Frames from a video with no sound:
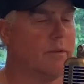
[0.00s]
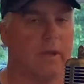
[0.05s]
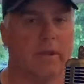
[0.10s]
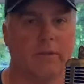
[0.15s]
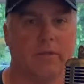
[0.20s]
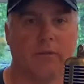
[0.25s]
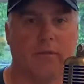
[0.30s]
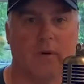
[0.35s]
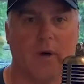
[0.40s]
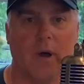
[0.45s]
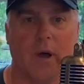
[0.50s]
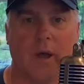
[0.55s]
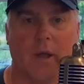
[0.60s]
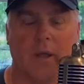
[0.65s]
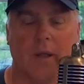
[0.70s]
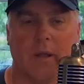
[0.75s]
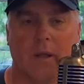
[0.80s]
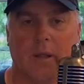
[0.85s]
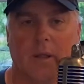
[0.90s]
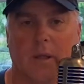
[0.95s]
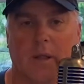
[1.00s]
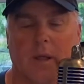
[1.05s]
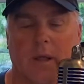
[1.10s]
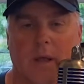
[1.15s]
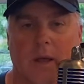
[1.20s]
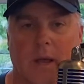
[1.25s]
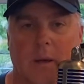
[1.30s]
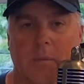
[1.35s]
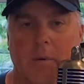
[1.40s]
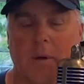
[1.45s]
That's fine
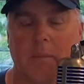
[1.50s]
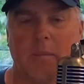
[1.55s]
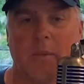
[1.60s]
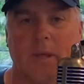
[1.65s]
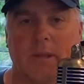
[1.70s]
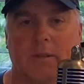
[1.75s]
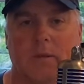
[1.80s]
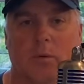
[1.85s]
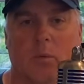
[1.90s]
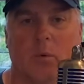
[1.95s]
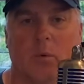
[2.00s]
how about make the